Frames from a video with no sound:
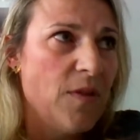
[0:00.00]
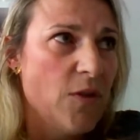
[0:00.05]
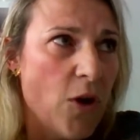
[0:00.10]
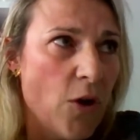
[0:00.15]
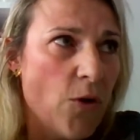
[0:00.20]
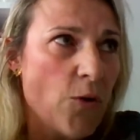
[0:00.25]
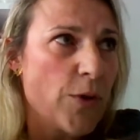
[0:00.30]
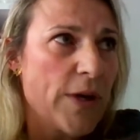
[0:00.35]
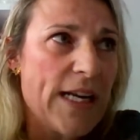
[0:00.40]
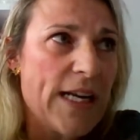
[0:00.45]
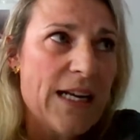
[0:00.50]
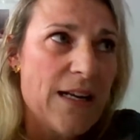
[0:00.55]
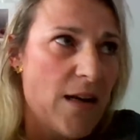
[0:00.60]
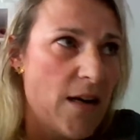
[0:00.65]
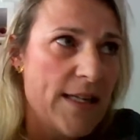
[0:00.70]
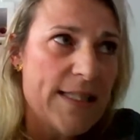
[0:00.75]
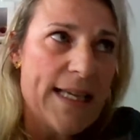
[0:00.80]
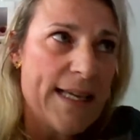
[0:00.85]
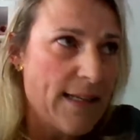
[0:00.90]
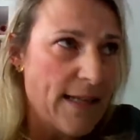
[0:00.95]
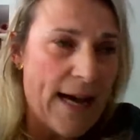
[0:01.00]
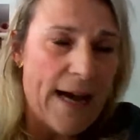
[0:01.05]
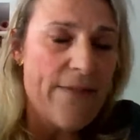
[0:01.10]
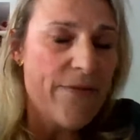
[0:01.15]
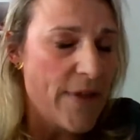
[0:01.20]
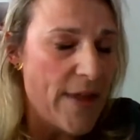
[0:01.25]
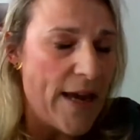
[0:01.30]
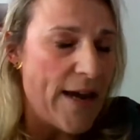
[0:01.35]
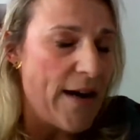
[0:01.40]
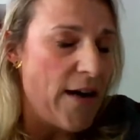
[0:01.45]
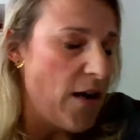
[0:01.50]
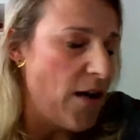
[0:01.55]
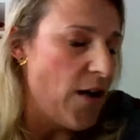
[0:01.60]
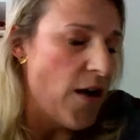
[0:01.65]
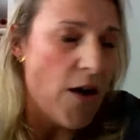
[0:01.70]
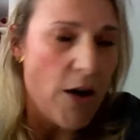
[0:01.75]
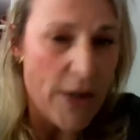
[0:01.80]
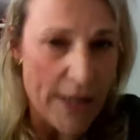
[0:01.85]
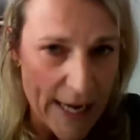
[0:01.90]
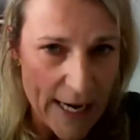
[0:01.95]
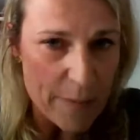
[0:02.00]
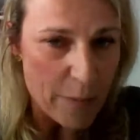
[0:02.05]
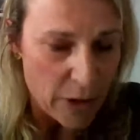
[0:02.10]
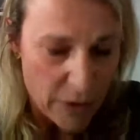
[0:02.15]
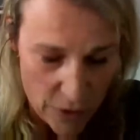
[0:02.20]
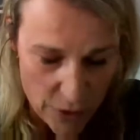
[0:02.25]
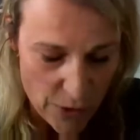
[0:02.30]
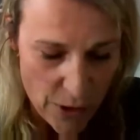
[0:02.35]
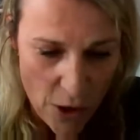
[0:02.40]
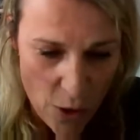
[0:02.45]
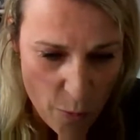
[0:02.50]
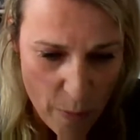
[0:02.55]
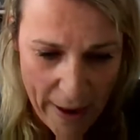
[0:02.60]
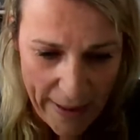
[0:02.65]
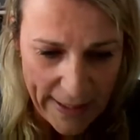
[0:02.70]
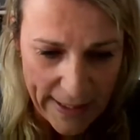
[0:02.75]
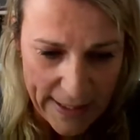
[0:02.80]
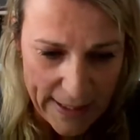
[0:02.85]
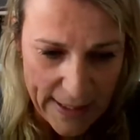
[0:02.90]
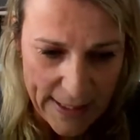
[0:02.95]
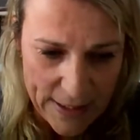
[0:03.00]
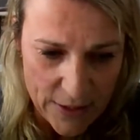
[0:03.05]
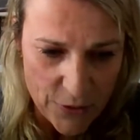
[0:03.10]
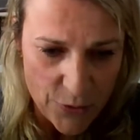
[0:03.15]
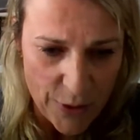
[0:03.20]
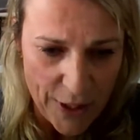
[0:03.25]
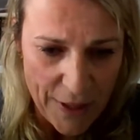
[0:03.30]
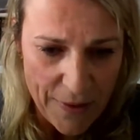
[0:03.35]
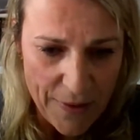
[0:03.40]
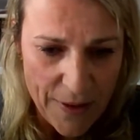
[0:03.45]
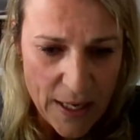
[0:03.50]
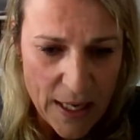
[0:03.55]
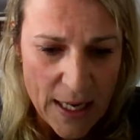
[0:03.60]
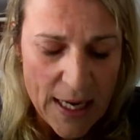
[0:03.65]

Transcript: not realizing that they are unable to go back in history.